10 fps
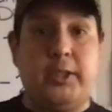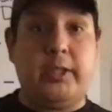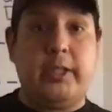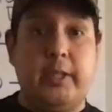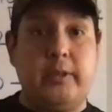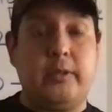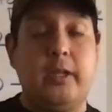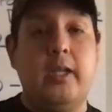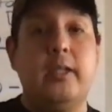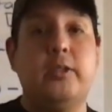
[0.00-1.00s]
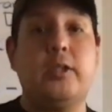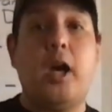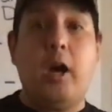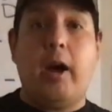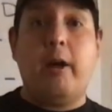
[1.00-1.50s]
use.
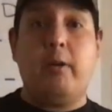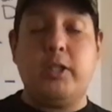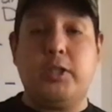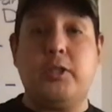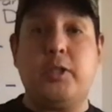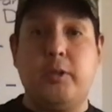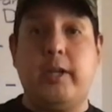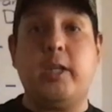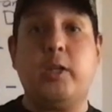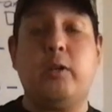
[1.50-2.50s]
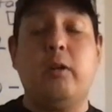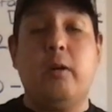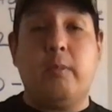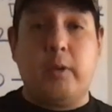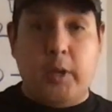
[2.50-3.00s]
So I want you to, in your
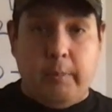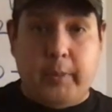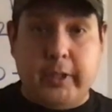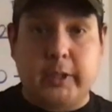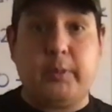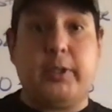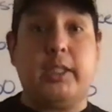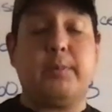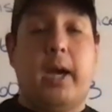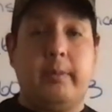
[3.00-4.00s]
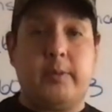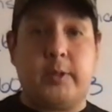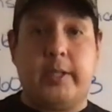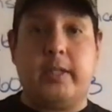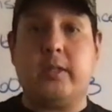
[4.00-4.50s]
notebooks with these problem
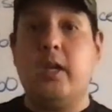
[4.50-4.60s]
strings,